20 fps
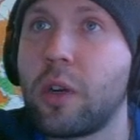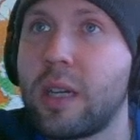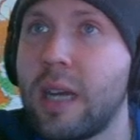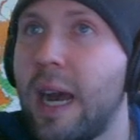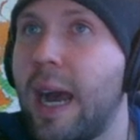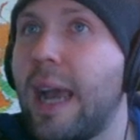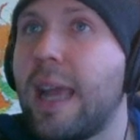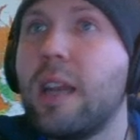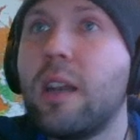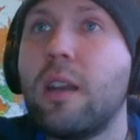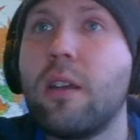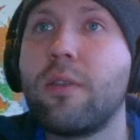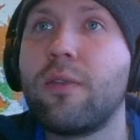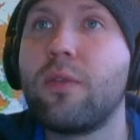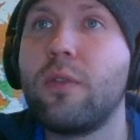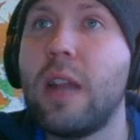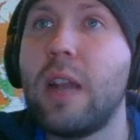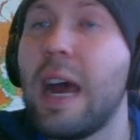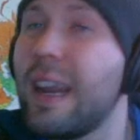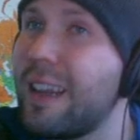kind
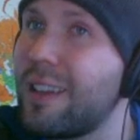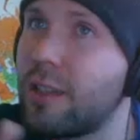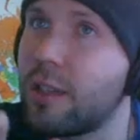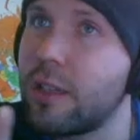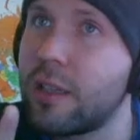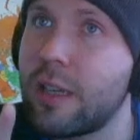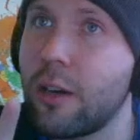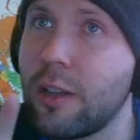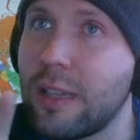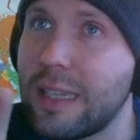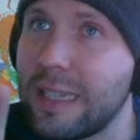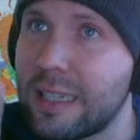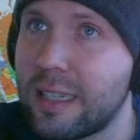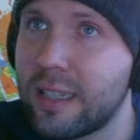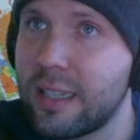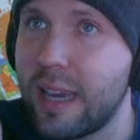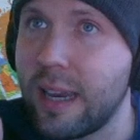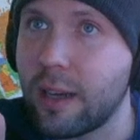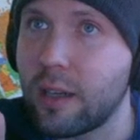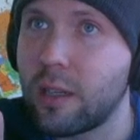of not necessarily
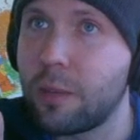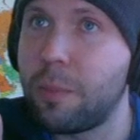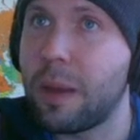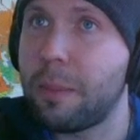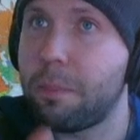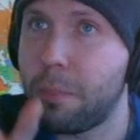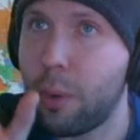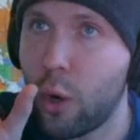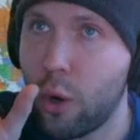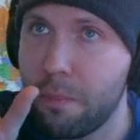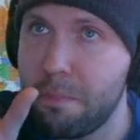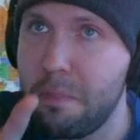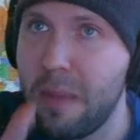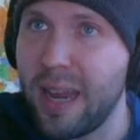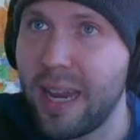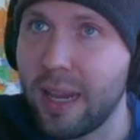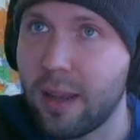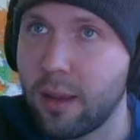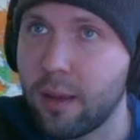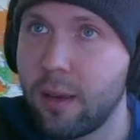synced, but
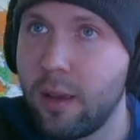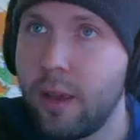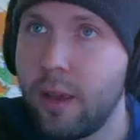permitting.